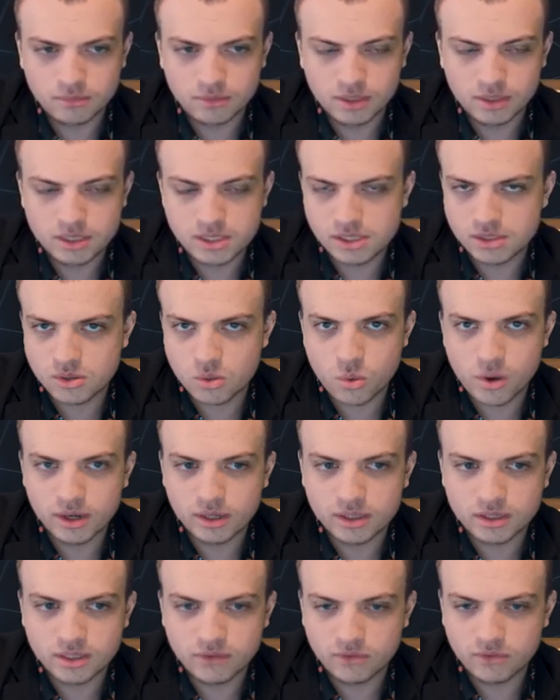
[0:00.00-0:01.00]
This is quite
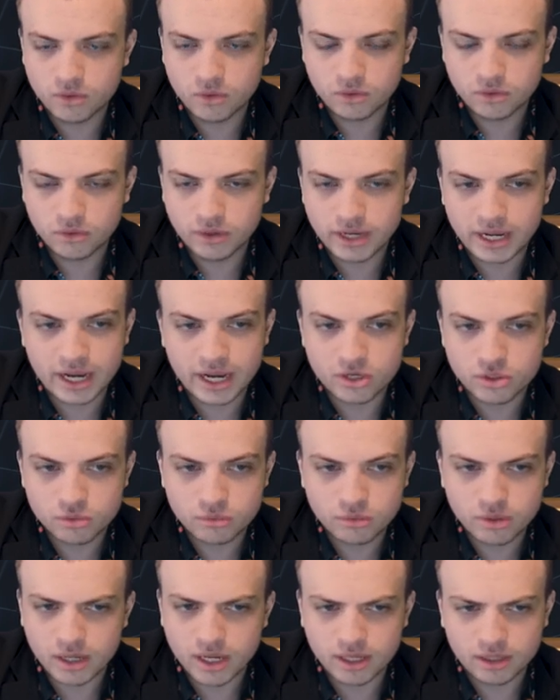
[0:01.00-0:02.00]
a difficult, right?
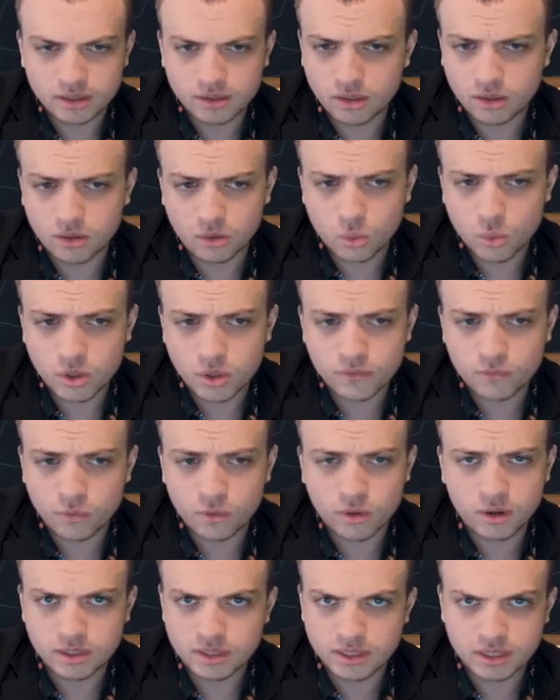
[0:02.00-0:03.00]
h3, knight, queen e4.